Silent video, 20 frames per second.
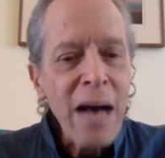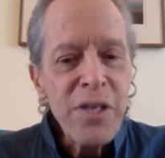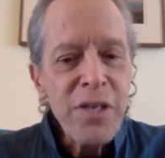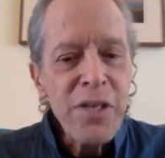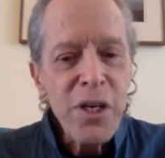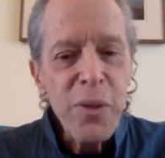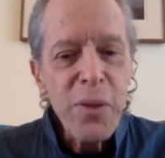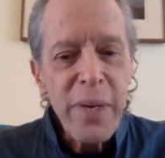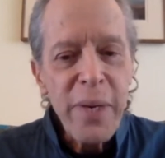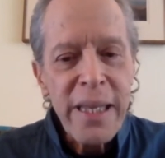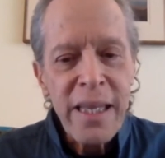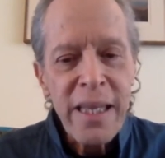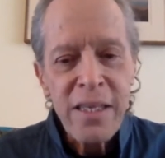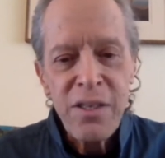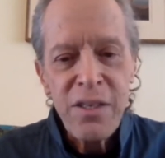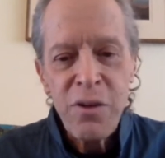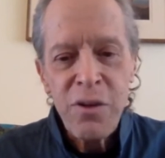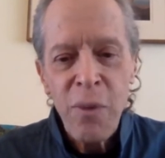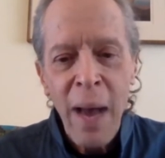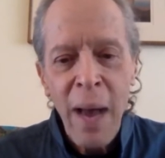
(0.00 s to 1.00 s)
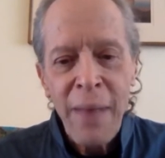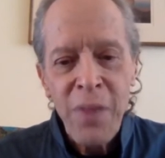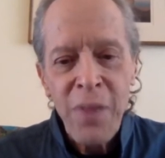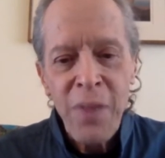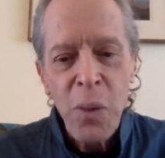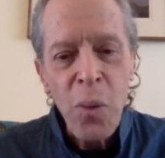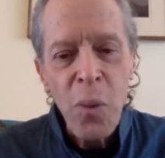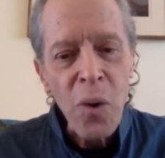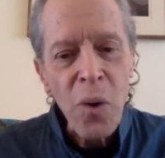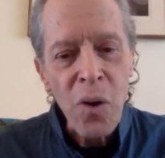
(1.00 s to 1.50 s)
doing this throughout
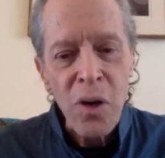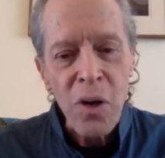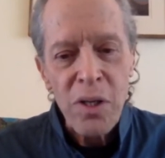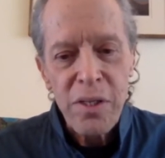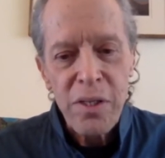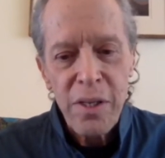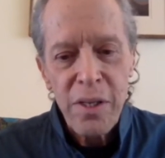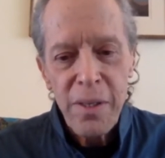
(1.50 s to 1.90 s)
the world.